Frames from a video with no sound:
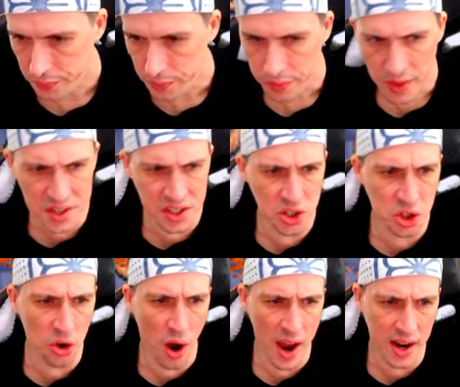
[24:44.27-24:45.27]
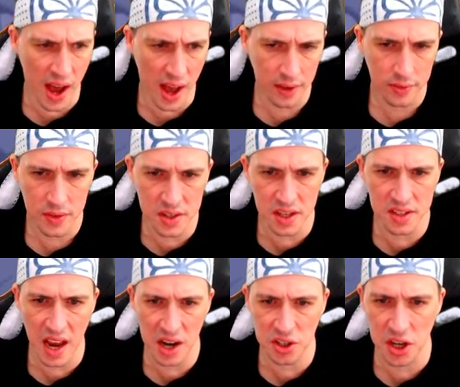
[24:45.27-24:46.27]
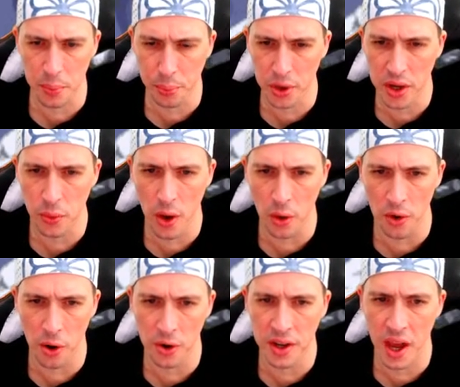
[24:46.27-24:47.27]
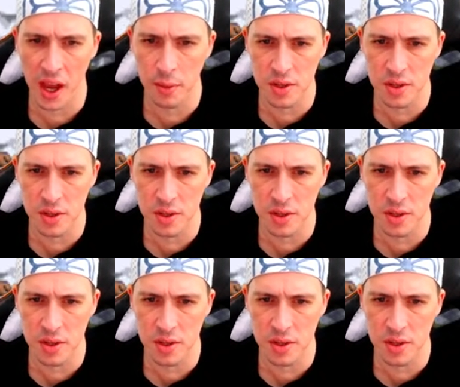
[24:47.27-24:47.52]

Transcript: This is Strider. This is actually a pretty well-known game.